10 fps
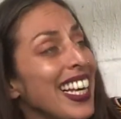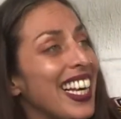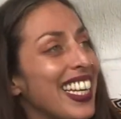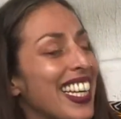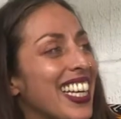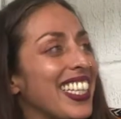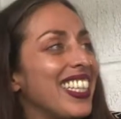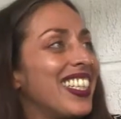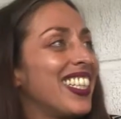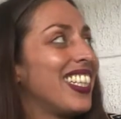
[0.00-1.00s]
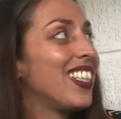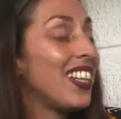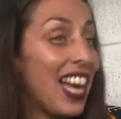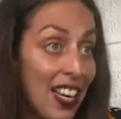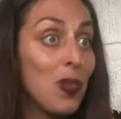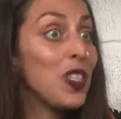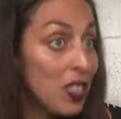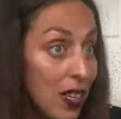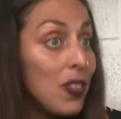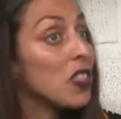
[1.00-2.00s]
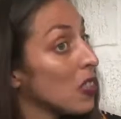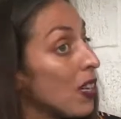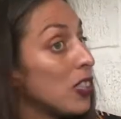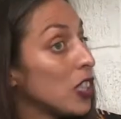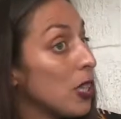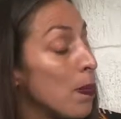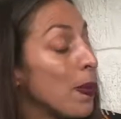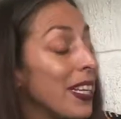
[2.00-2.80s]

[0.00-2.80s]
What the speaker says: and I received a scholarship,